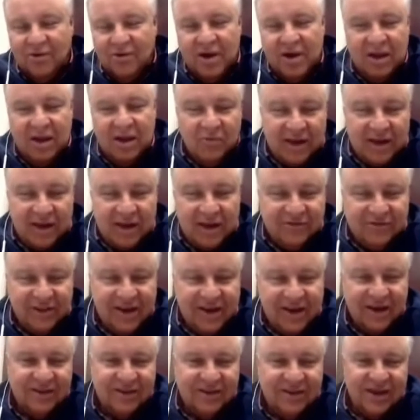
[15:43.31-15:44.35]
and
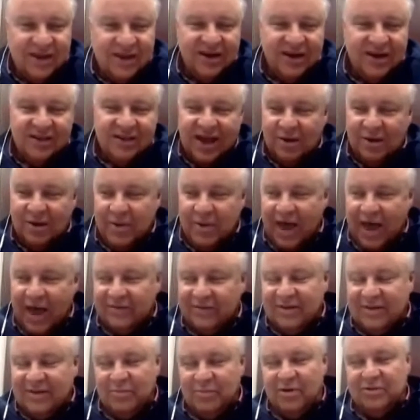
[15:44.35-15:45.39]
wrestling and then allow
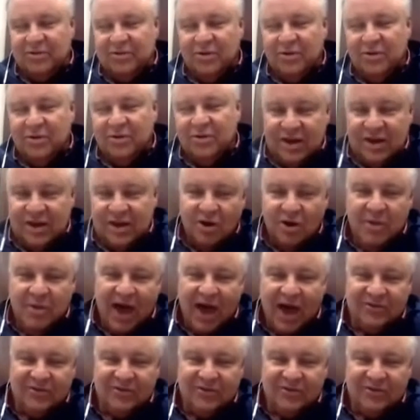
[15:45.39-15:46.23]
indoor